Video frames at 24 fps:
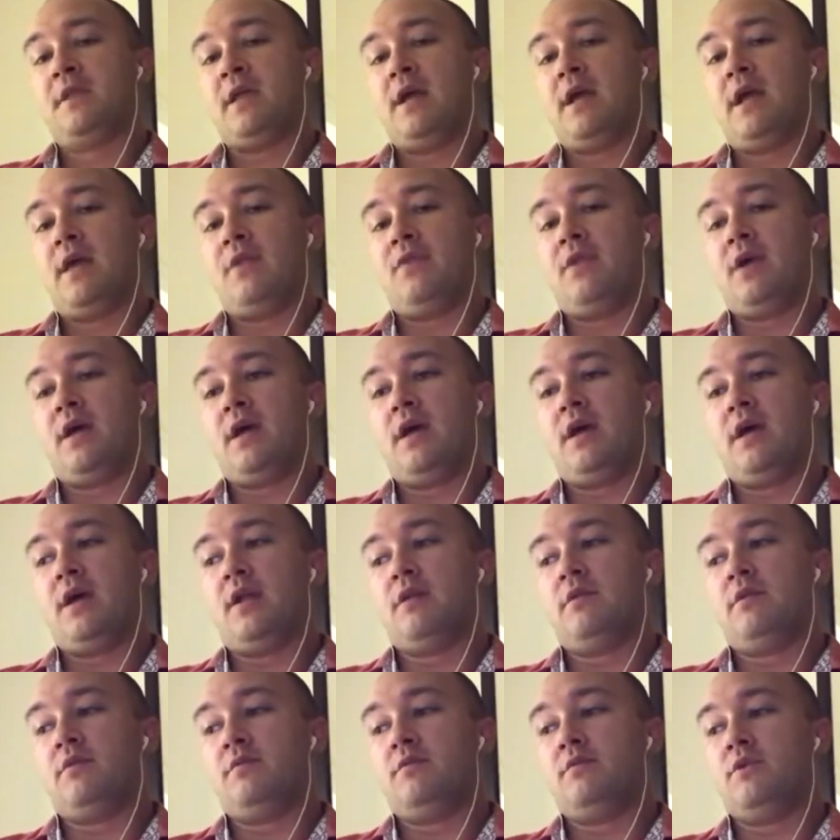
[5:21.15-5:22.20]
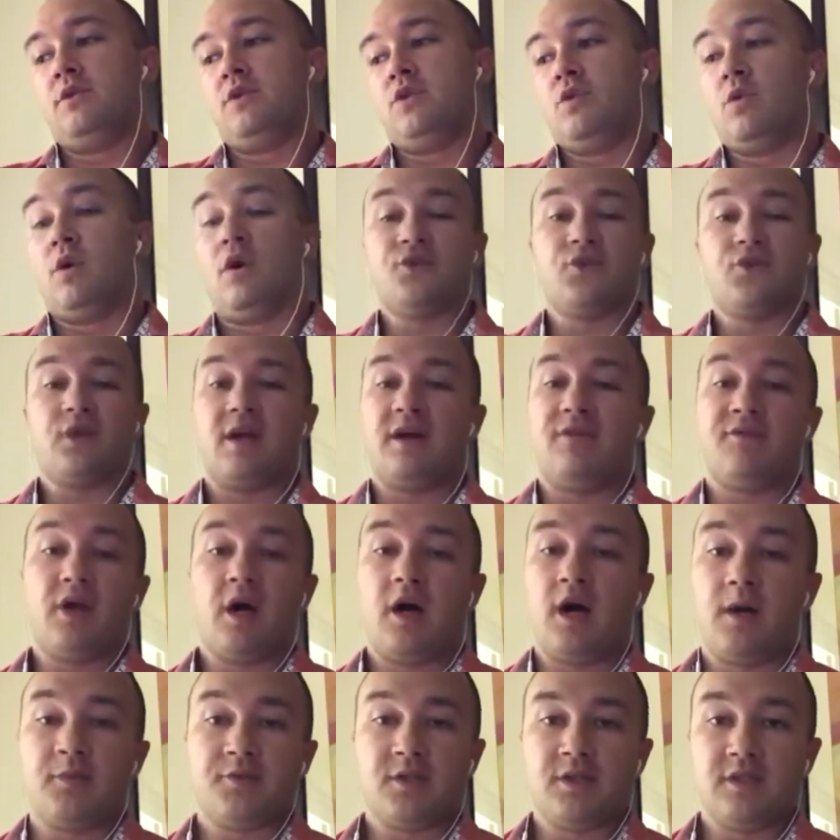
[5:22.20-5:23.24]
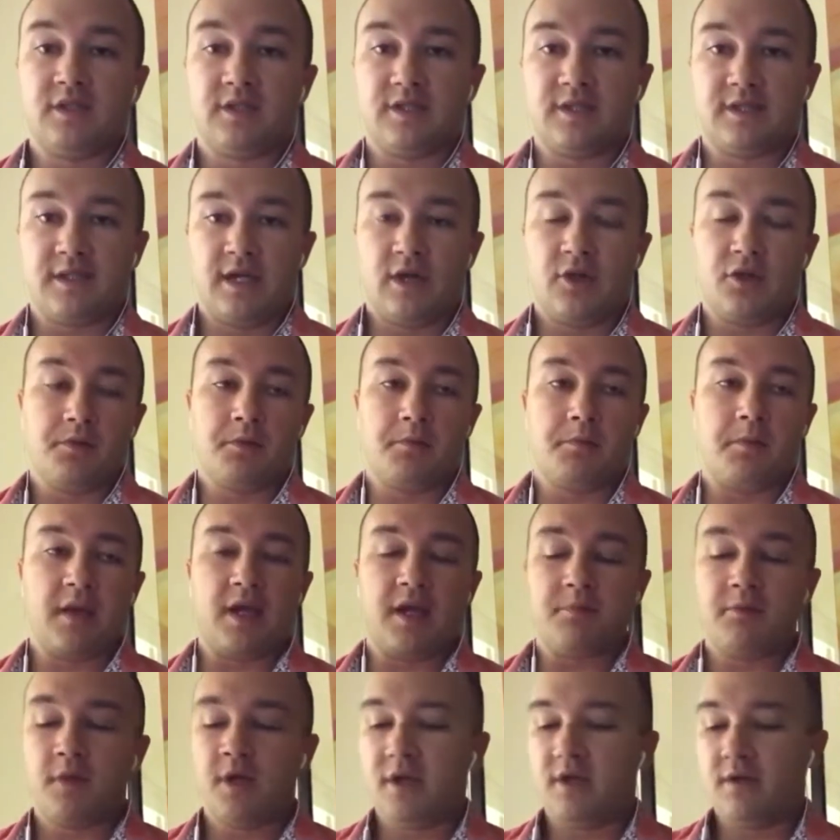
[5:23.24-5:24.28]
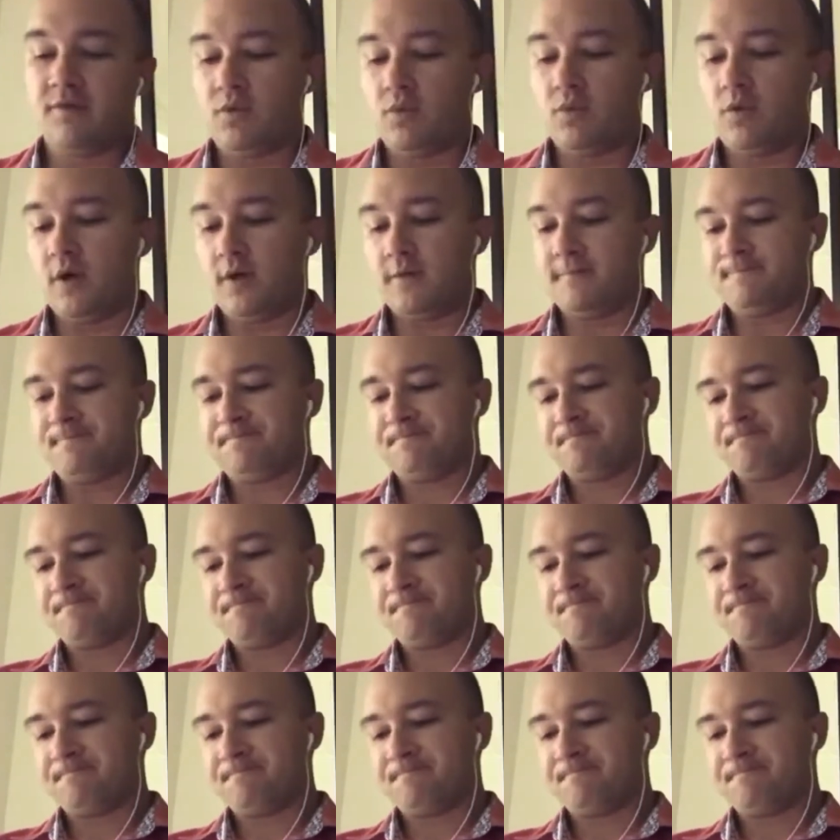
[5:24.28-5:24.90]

And then you also have the option to sell them and make money if you want.